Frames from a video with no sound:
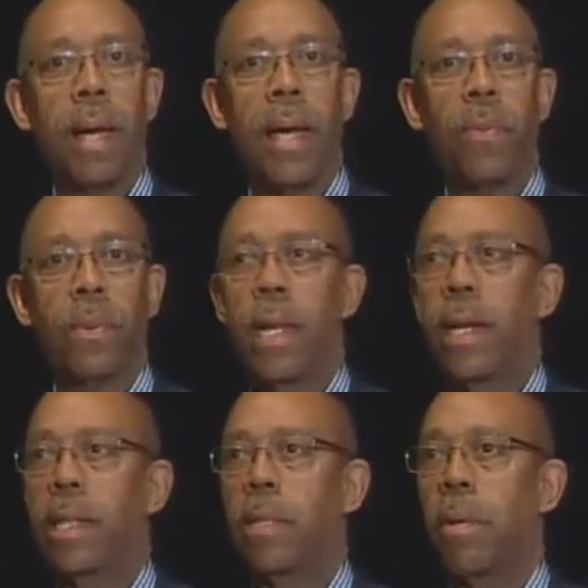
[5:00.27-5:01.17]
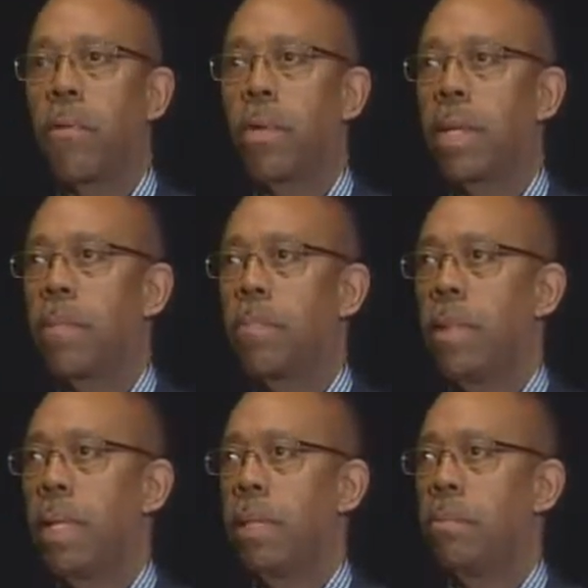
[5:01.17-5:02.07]
I would like it to be a really
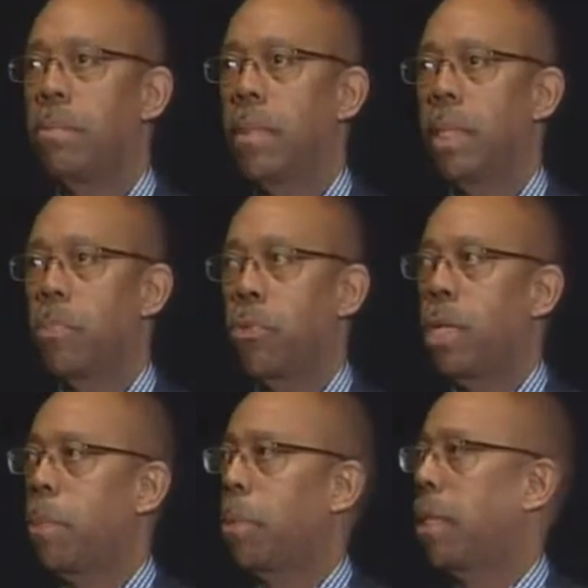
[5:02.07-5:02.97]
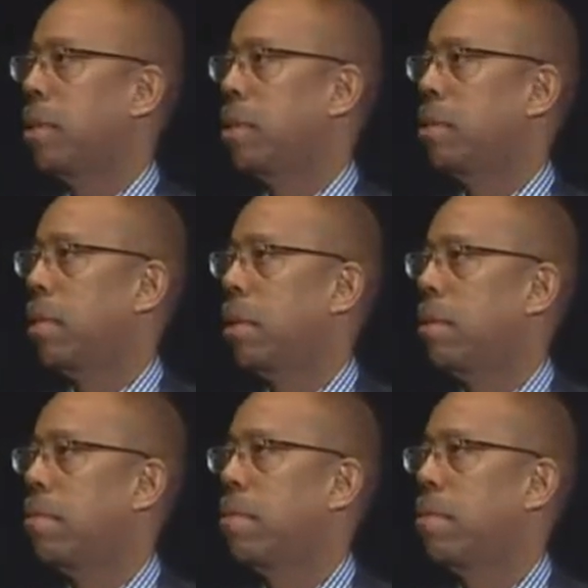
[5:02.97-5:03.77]
um, a pretty place to live.